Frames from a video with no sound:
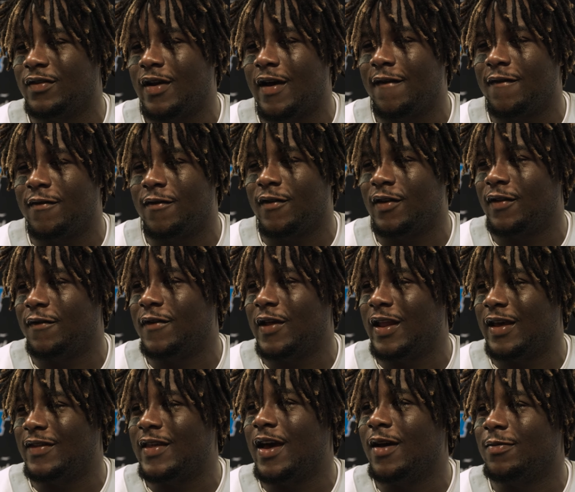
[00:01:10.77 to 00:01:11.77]
So I really
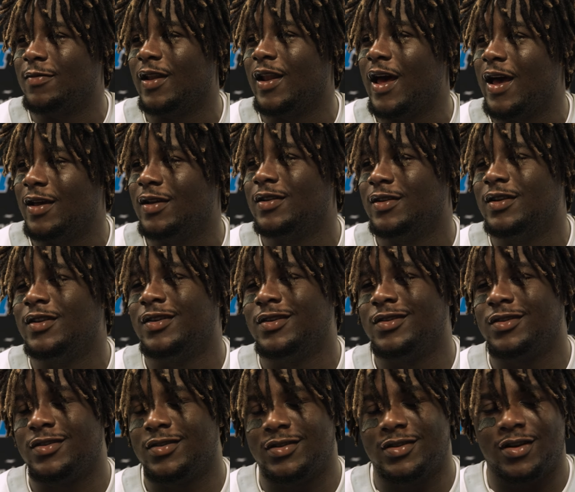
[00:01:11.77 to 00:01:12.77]
felt like that helped a lot.
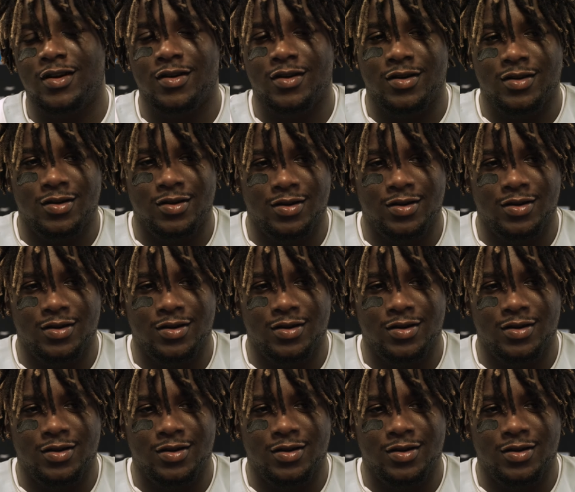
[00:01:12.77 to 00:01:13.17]
Sorry.